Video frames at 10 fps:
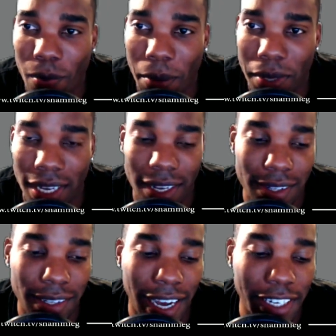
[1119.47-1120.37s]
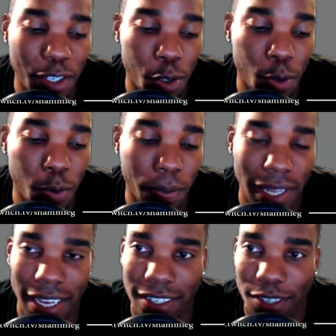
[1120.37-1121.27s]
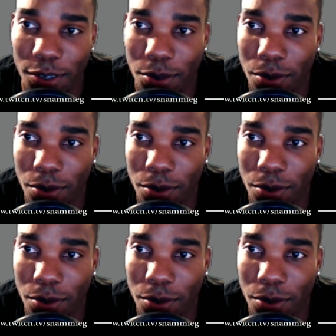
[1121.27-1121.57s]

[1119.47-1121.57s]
because I do plan to